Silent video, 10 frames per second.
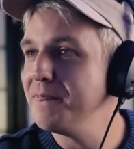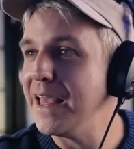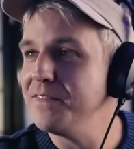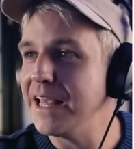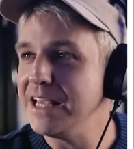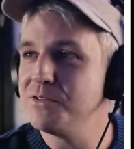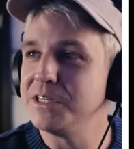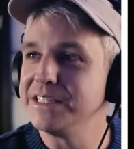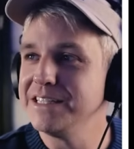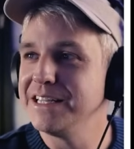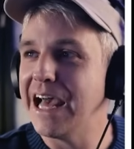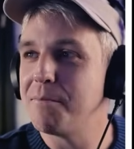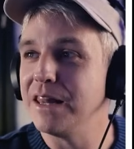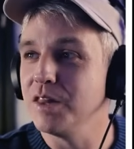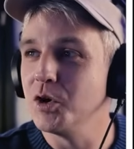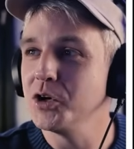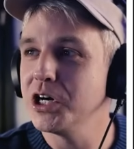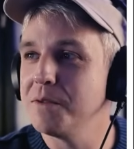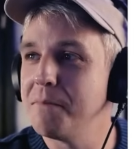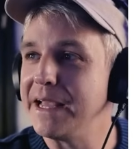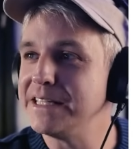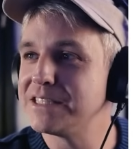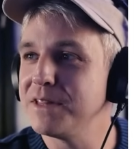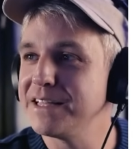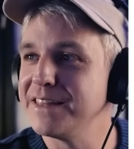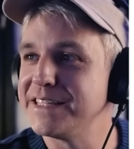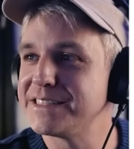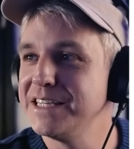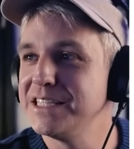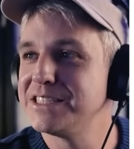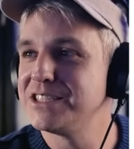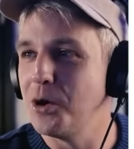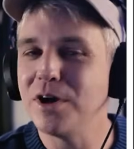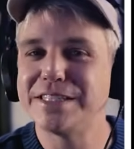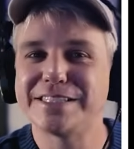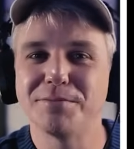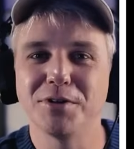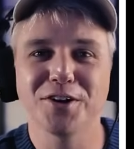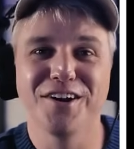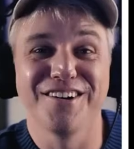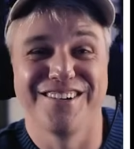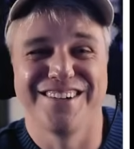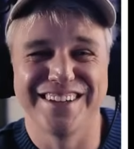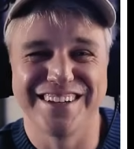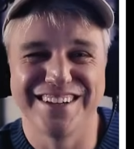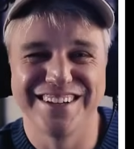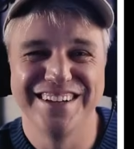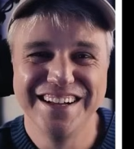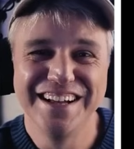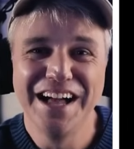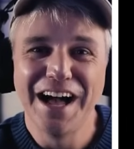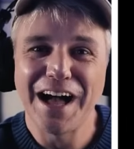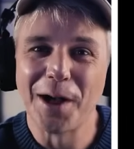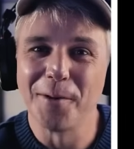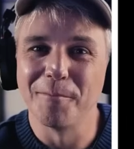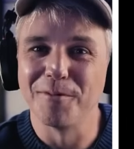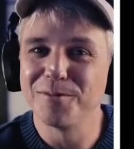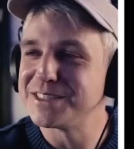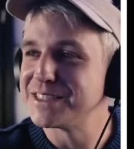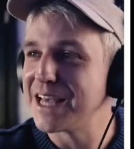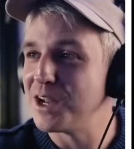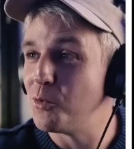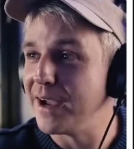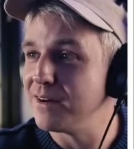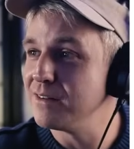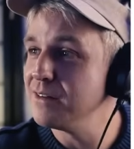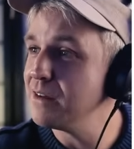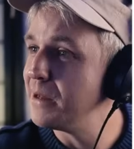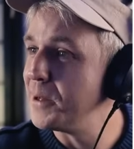They even got my logo and made something that's somewhat similar, which is kind of wild.